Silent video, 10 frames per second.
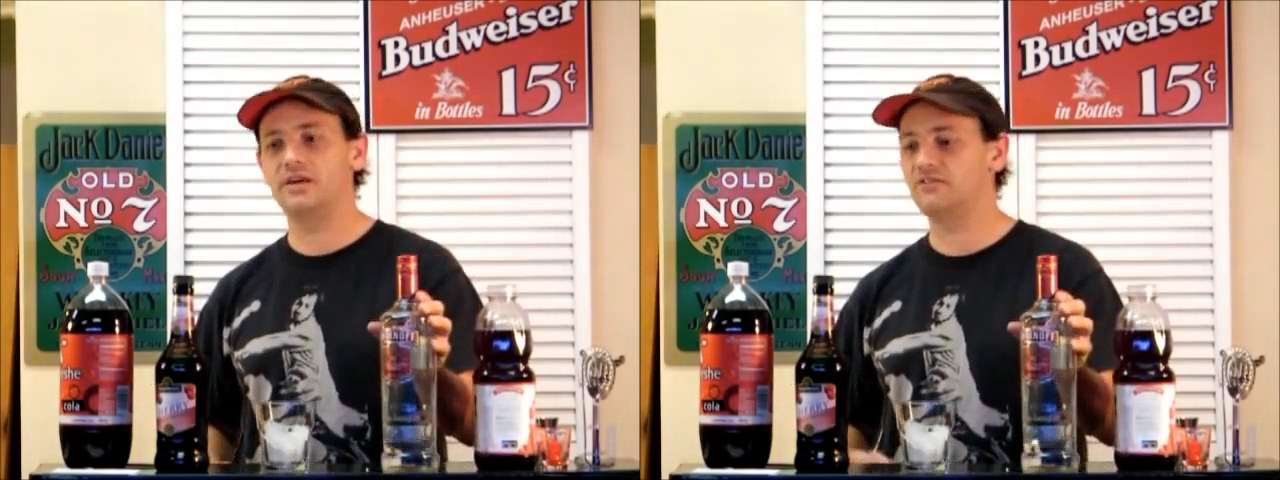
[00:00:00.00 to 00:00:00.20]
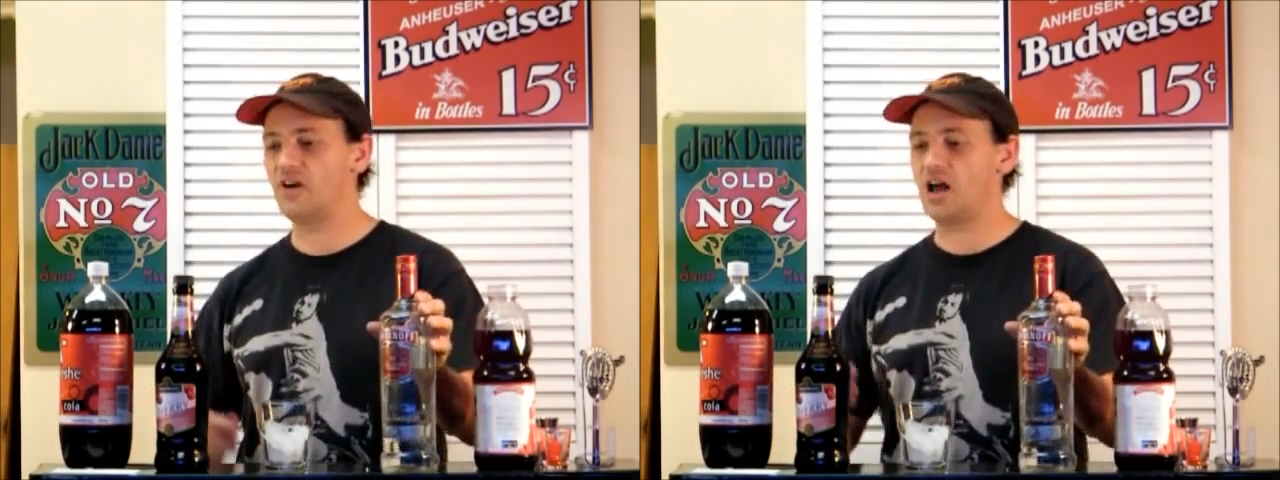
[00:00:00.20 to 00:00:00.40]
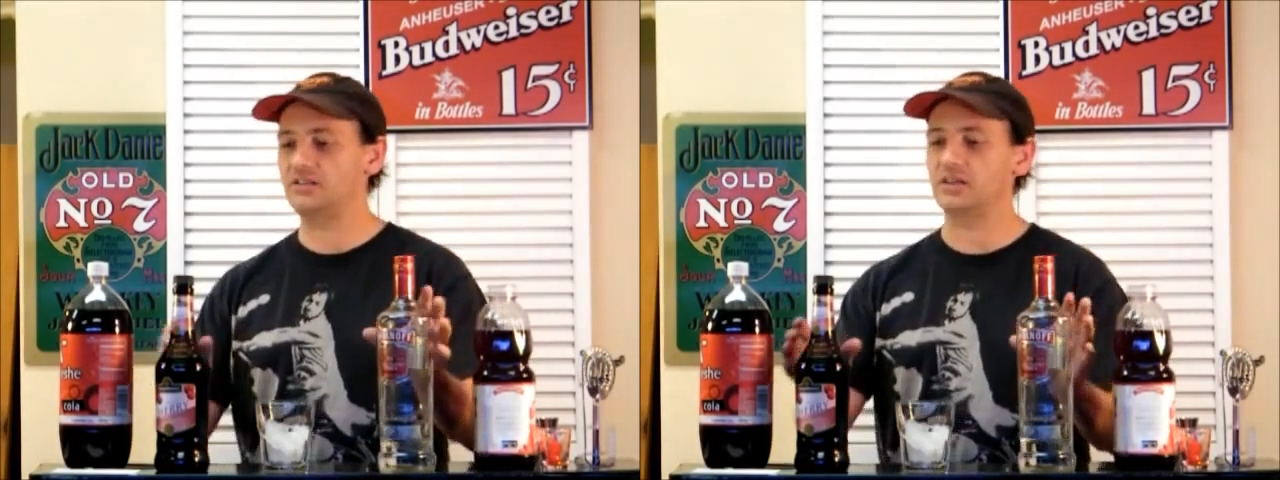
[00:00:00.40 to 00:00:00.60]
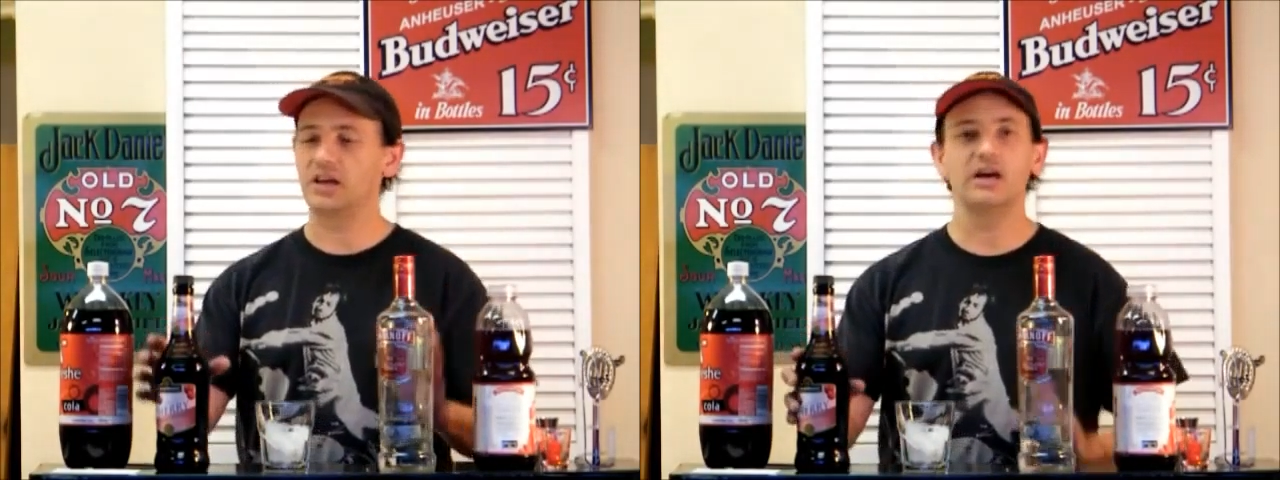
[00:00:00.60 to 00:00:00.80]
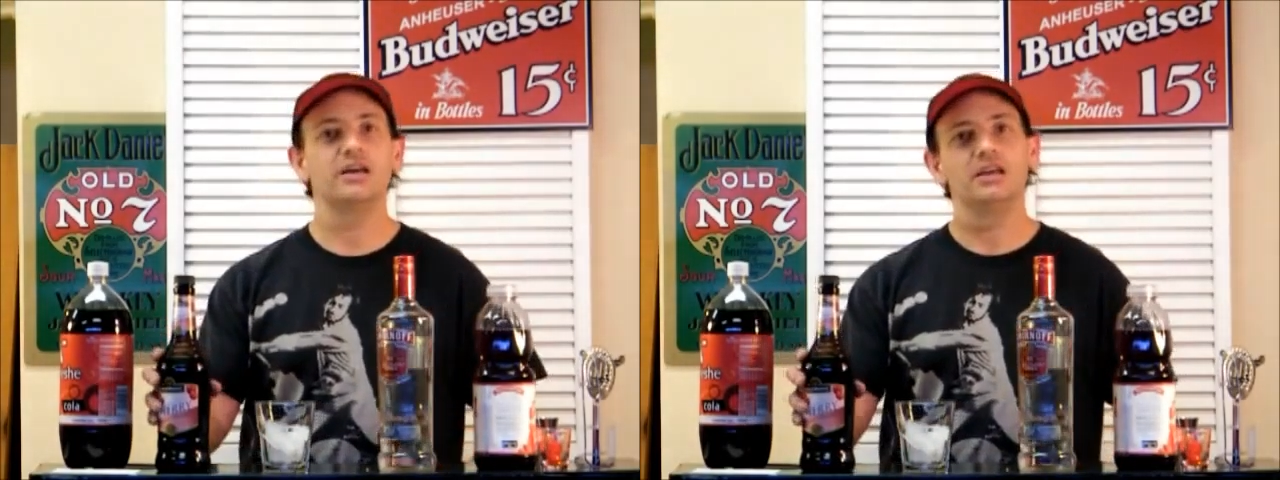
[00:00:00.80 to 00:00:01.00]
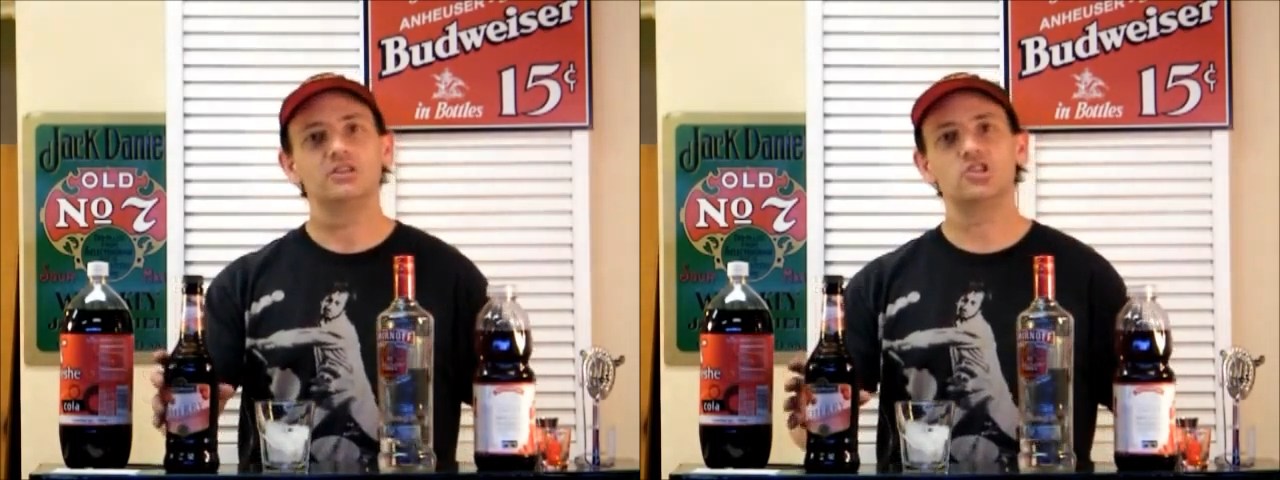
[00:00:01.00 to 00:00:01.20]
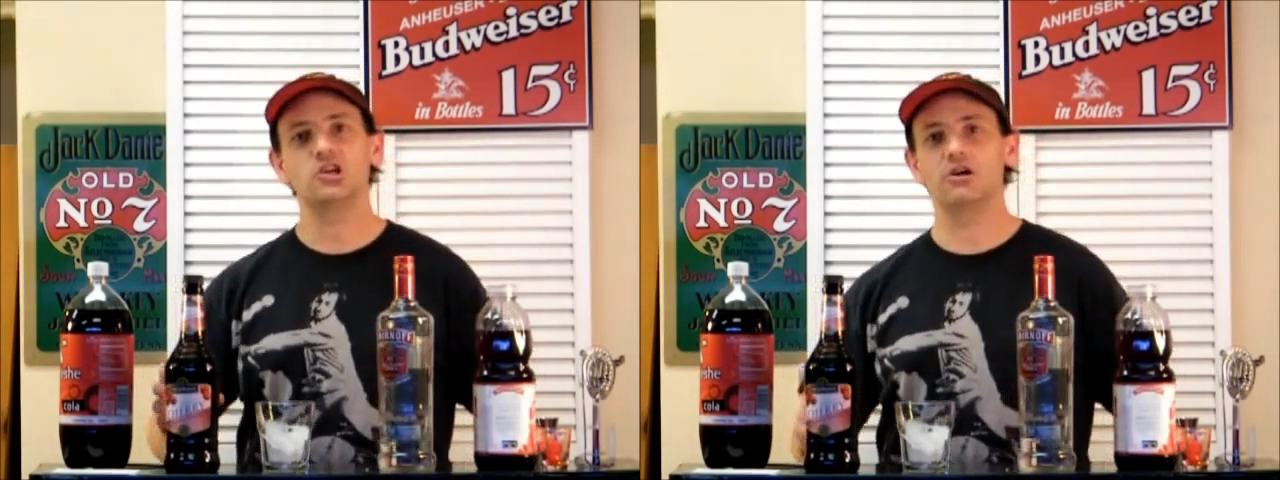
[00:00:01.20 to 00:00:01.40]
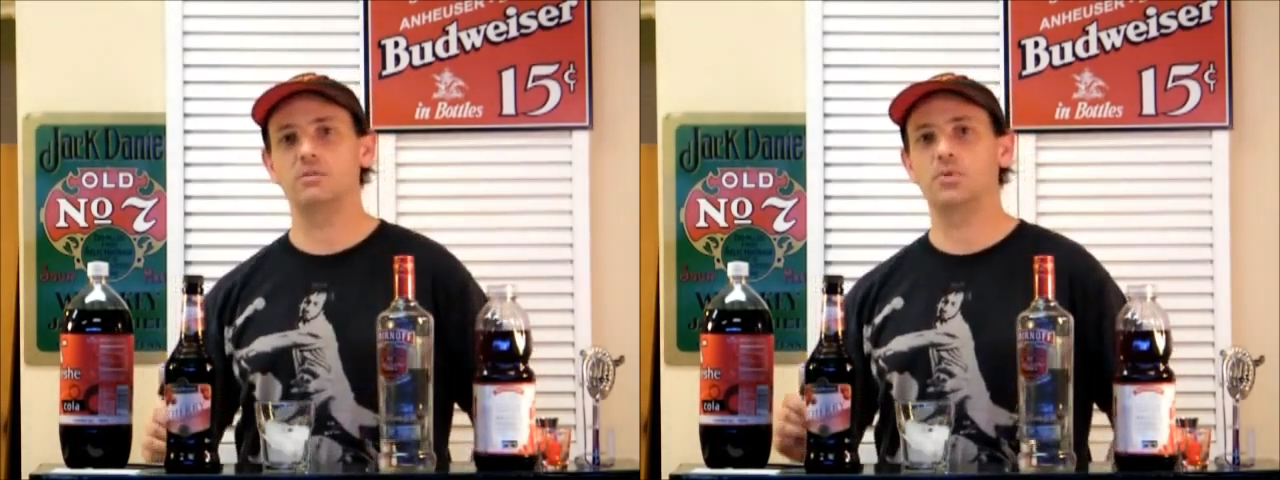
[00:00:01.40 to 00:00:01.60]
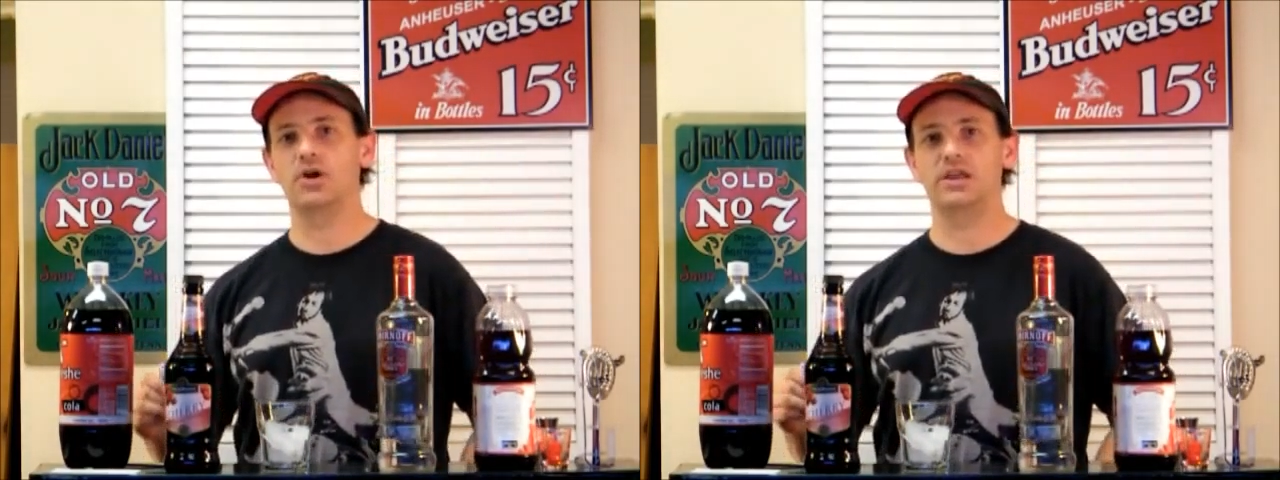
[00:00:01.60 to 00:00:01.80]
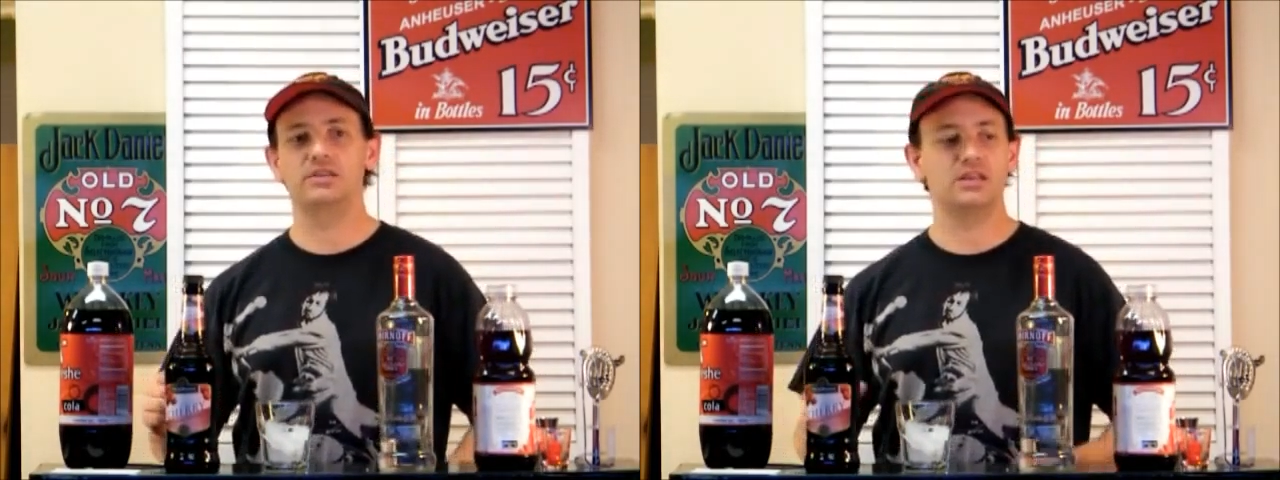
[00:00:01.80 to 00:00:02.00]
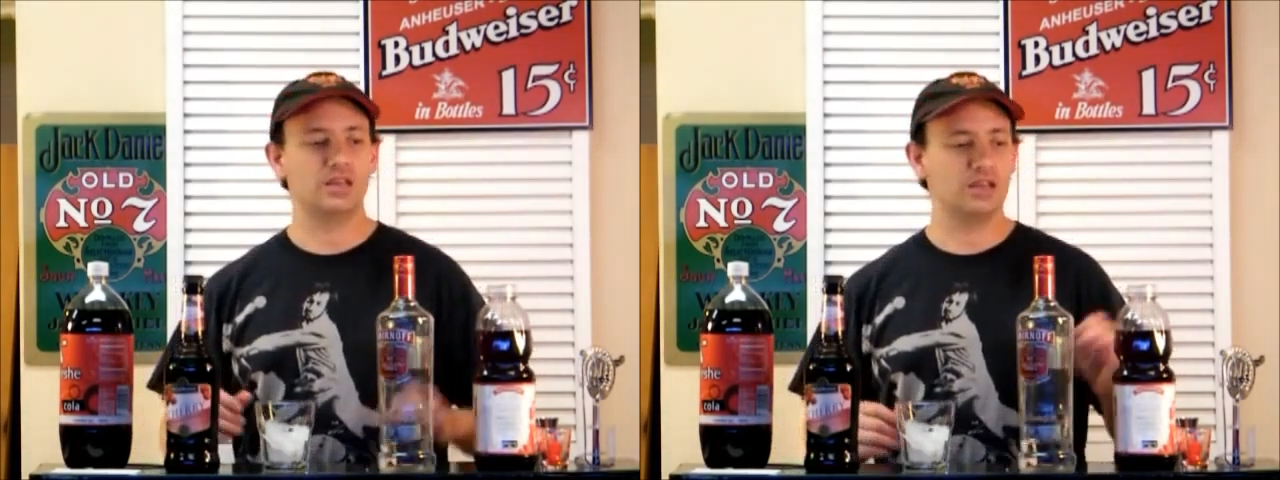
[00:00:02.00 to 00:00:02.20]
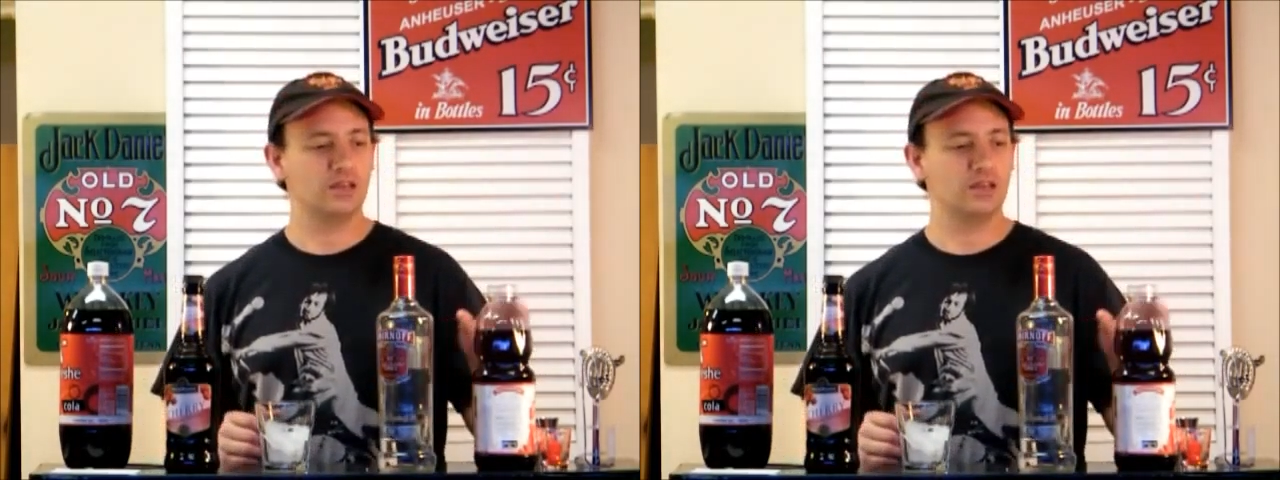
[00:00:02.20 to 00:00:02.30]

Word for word: vodka, cherry brandy,